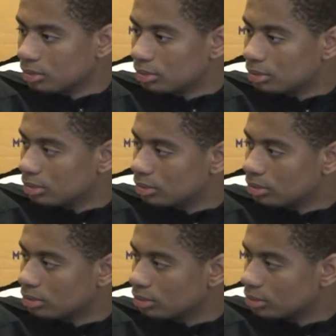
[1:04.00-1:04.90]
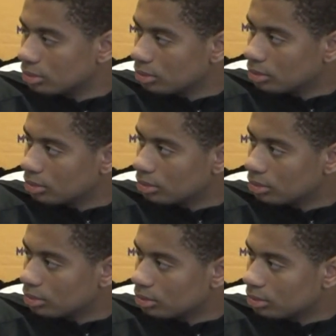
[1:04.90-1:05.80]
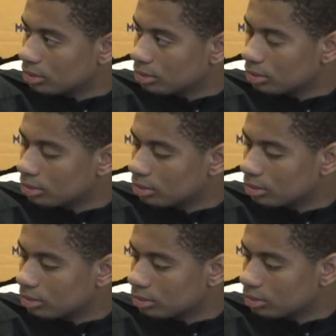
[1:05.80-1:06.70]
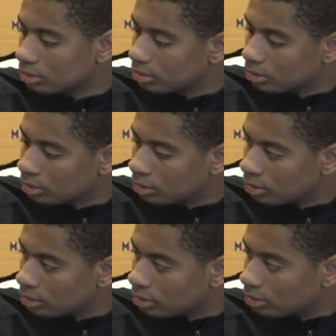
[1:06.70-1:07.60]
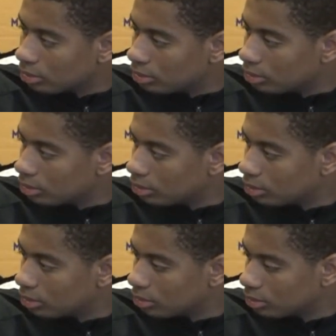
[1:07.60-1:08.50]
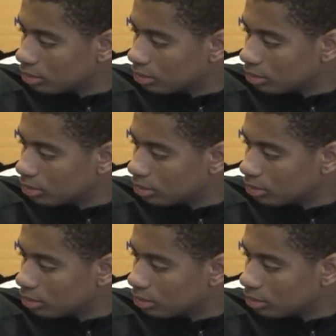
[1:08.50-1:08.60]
This person isn't speaking.